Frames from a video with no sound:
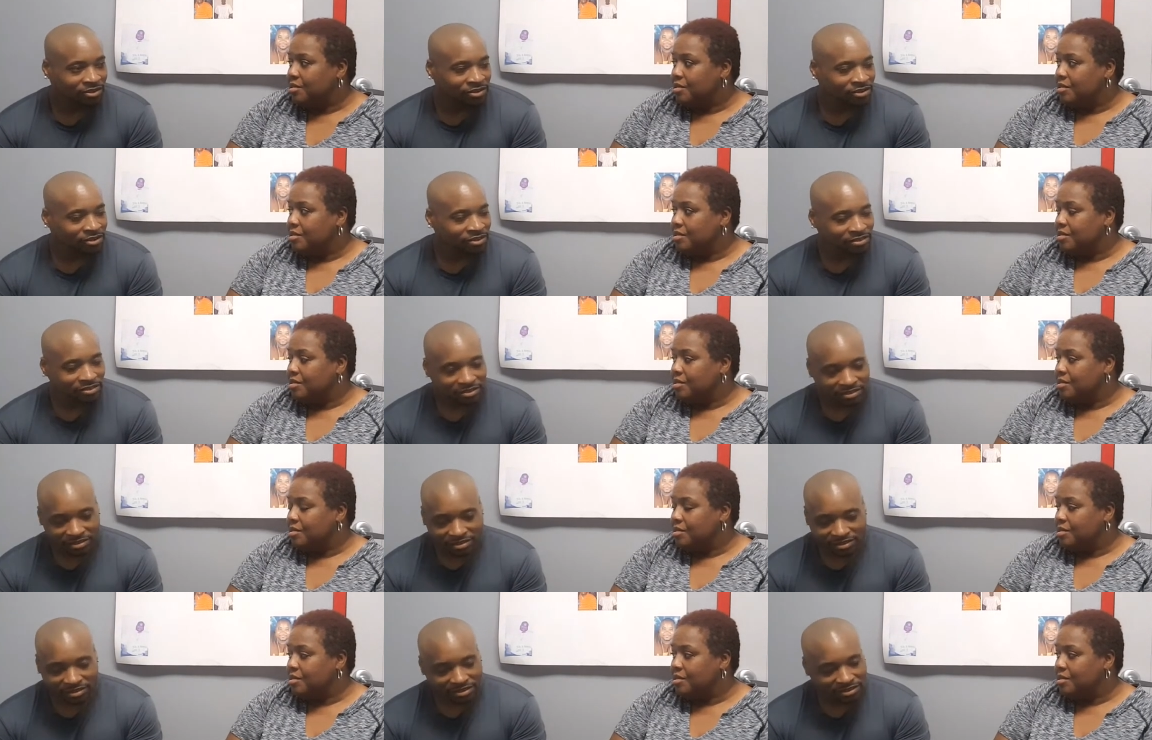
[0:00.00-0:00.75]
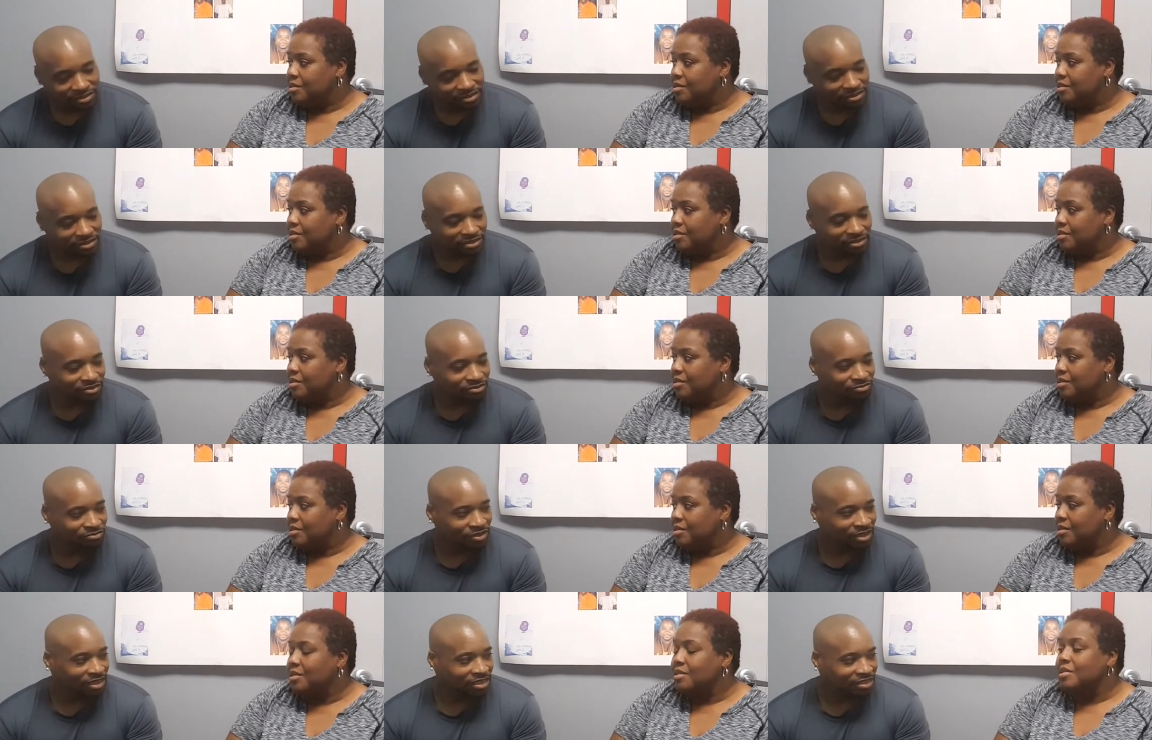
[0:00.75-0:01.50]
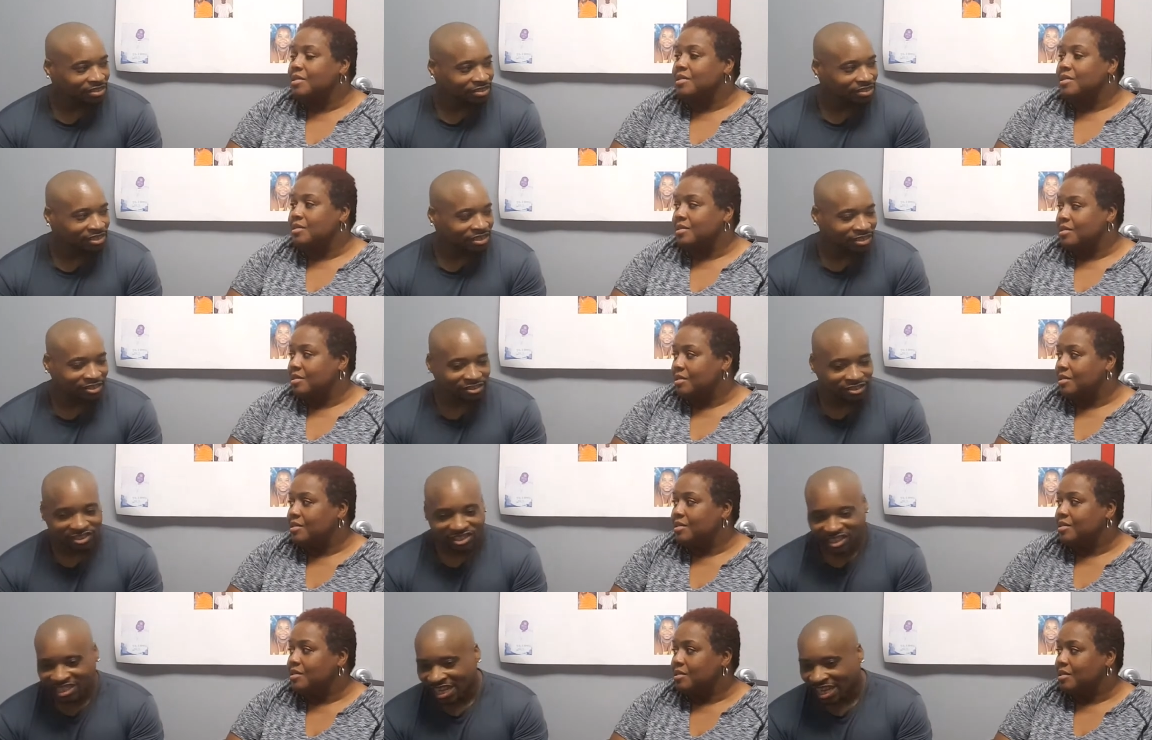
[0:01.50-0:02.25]
Speaker 1: good heart, weight,
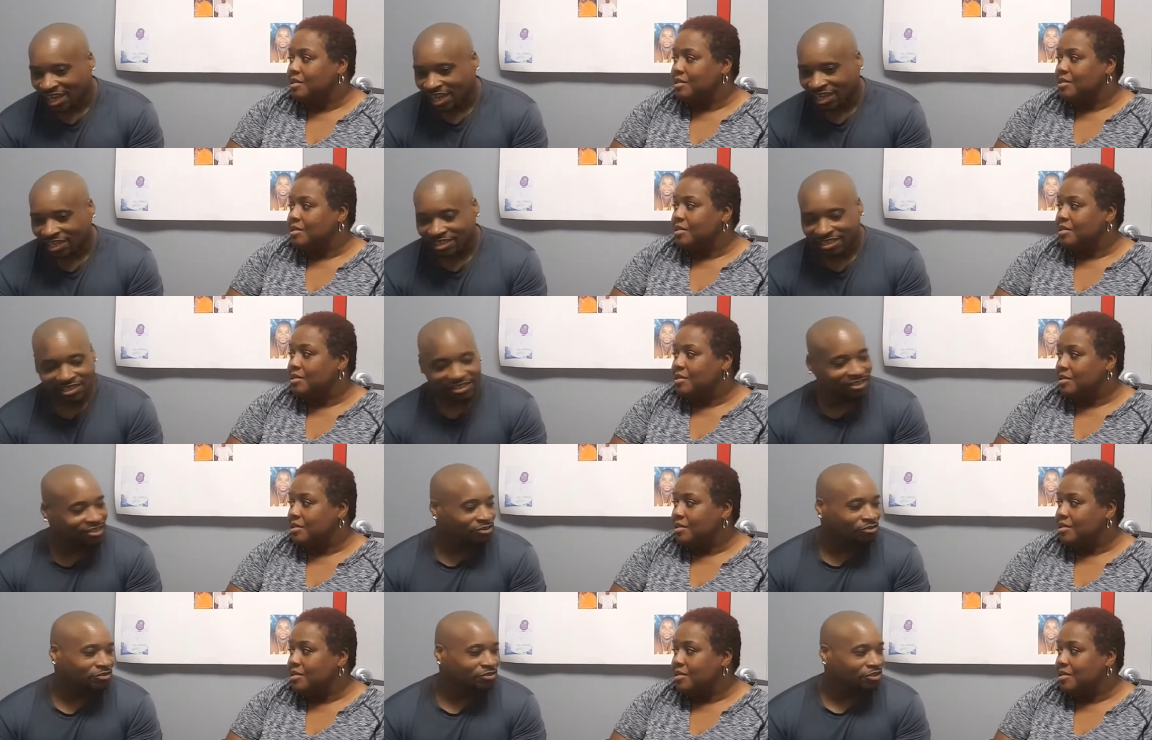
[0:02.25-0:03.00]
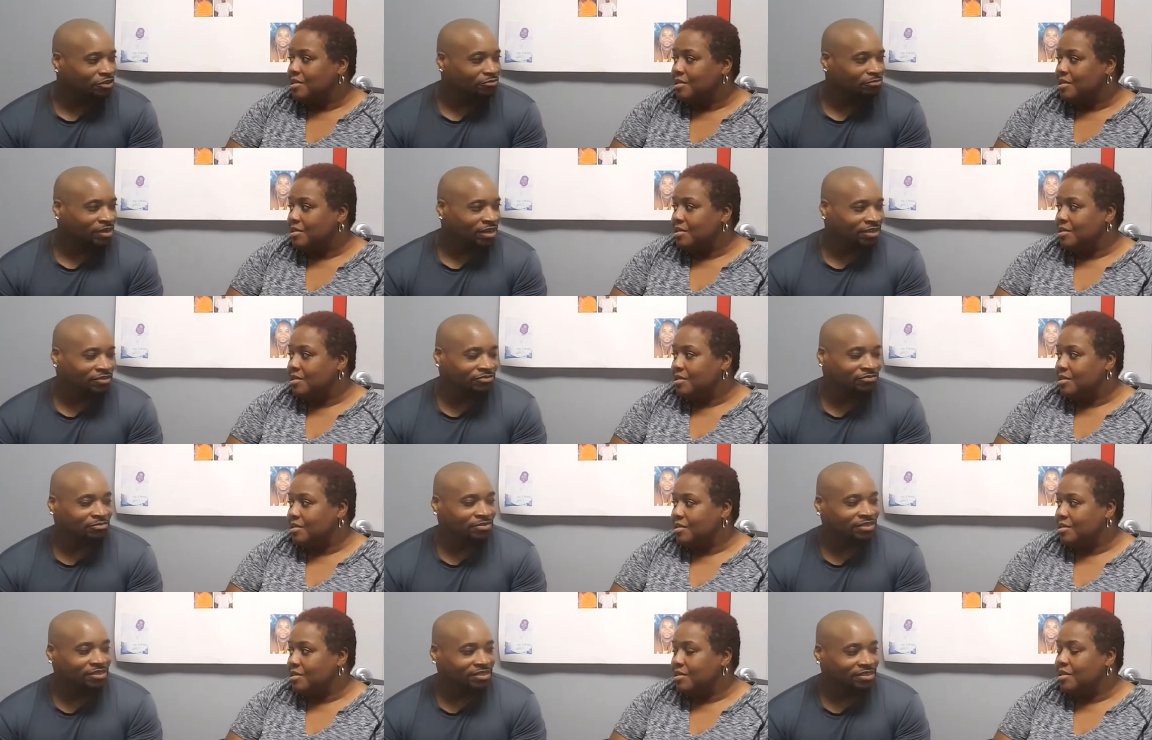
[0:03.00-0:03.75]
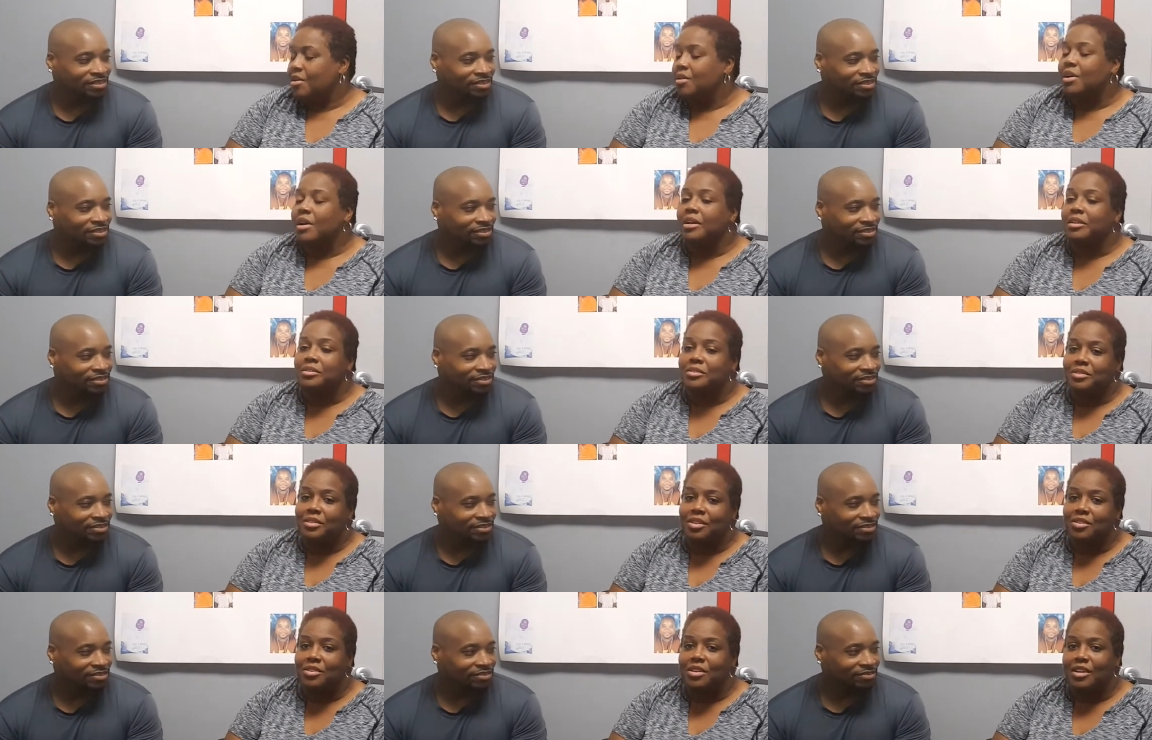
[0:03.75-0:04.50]
color, size, and no, don't matter what.
Speaker 2: Okay,
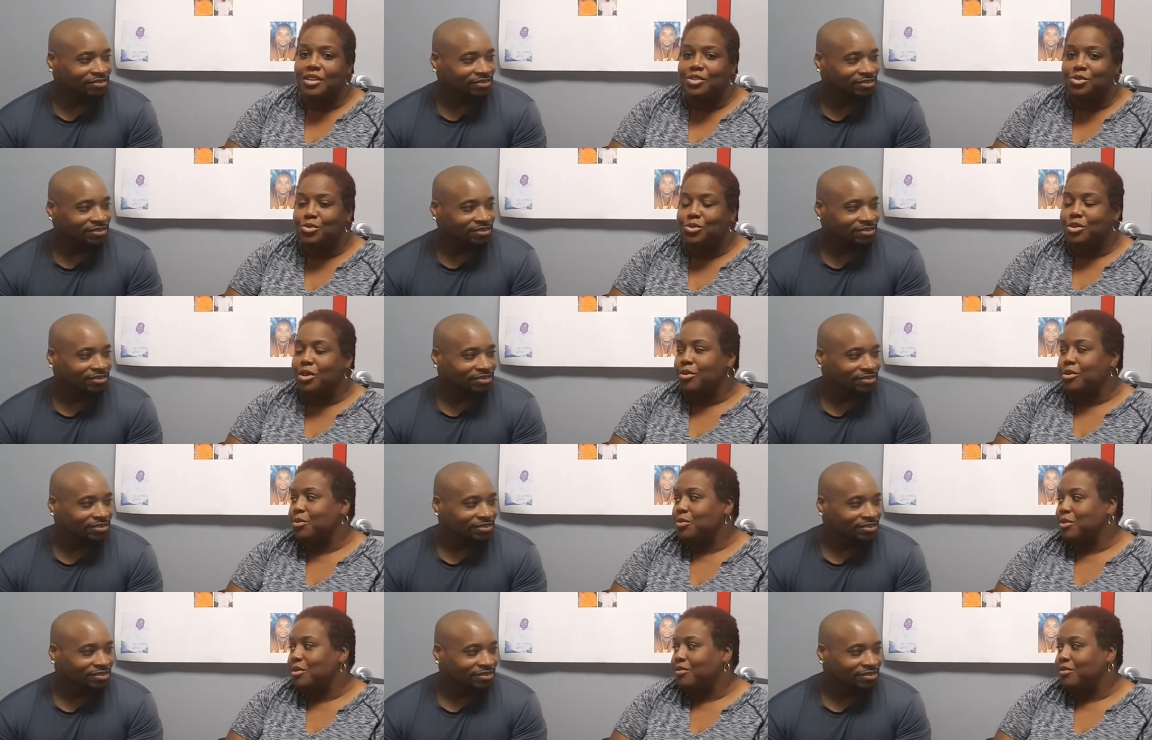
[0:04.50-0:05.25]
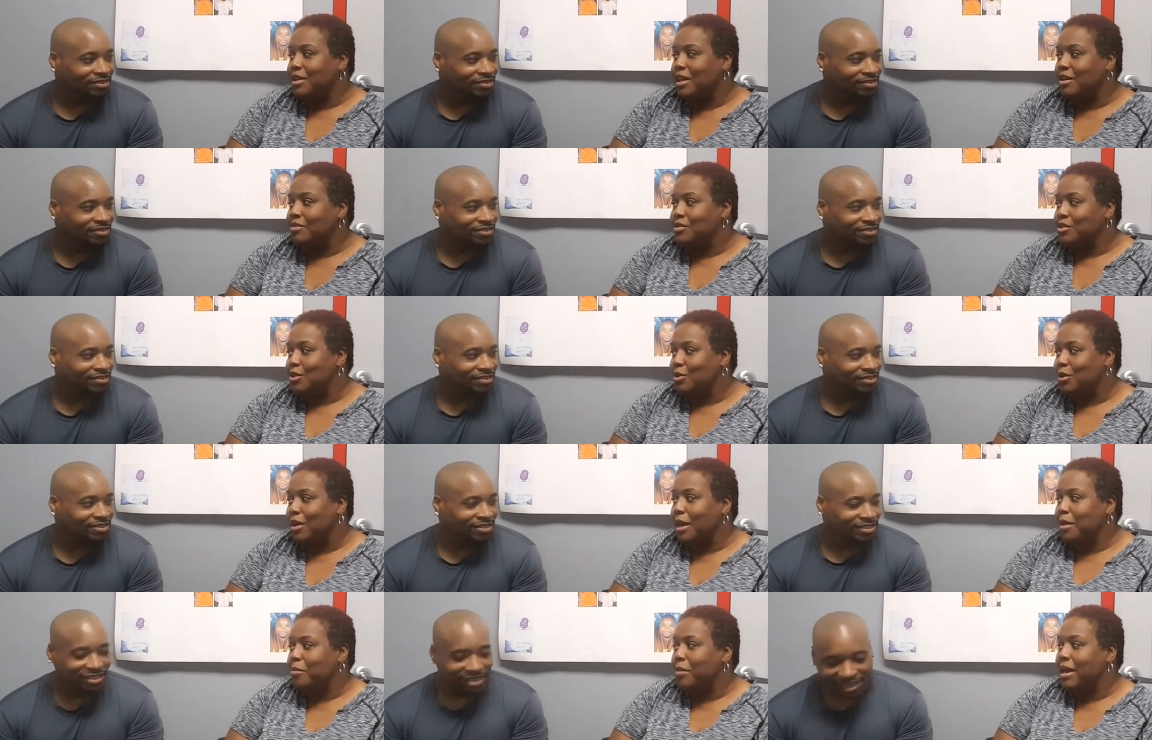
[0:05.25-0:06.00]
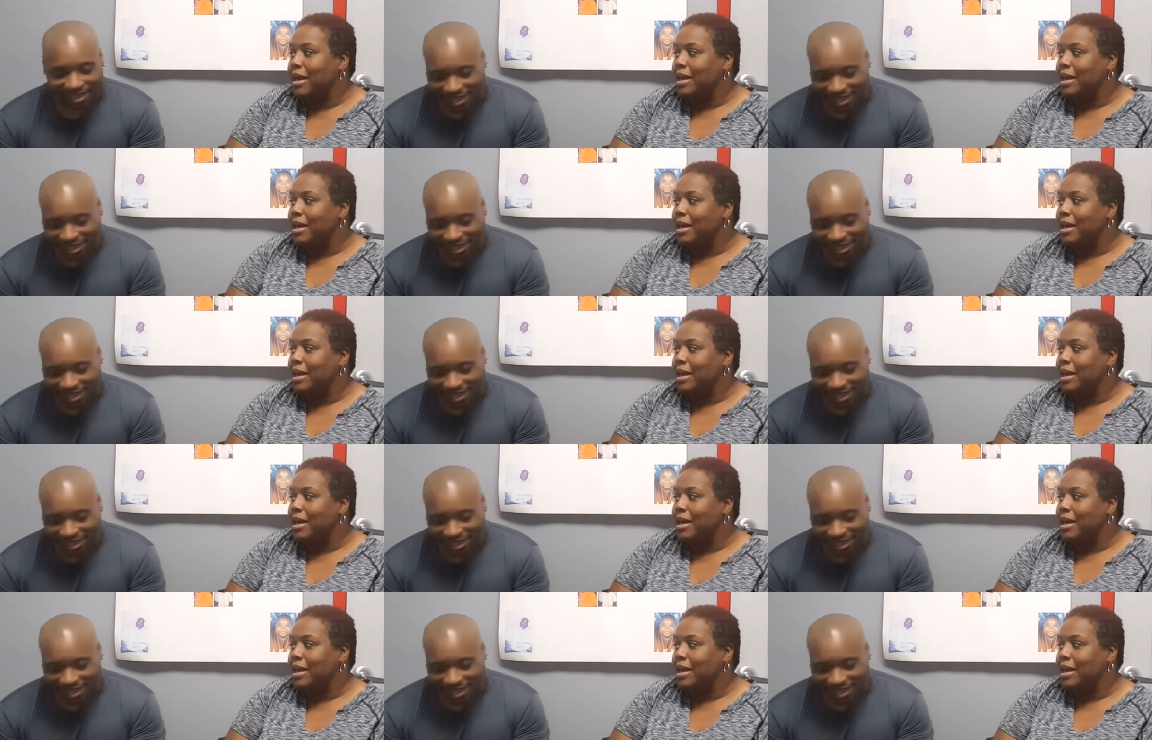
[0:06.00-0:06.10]
okay. You 31 flavors. Okay,